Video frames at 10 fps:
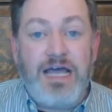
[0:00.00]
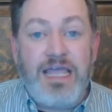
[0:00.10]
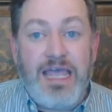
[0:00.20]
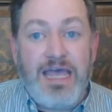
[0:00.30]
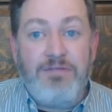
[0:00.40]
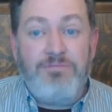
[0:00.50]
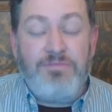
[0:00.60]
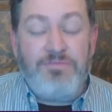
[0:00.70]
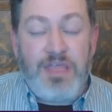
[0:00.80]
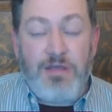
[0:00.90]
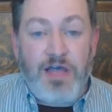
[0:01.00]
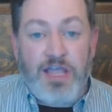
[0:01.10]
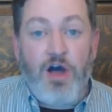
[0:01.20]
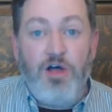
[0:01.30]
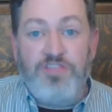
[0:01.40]
all
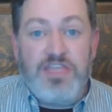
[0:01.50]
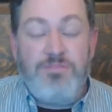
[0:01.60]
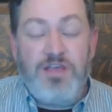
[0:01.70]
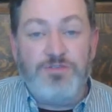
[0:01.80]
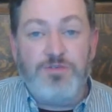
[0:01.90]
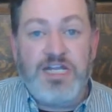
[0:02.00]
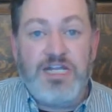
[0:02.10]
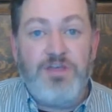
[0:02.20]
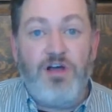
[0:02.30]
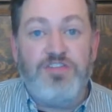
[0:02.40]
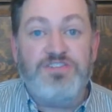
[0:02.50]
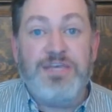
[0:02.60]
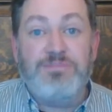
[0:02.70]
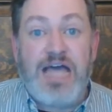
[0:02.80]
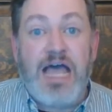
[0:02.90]
of the emails were hitting me all at the
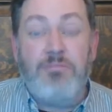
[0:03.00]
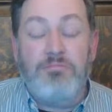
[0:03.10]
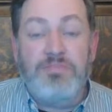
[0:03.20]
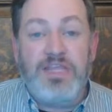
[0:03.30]
same time.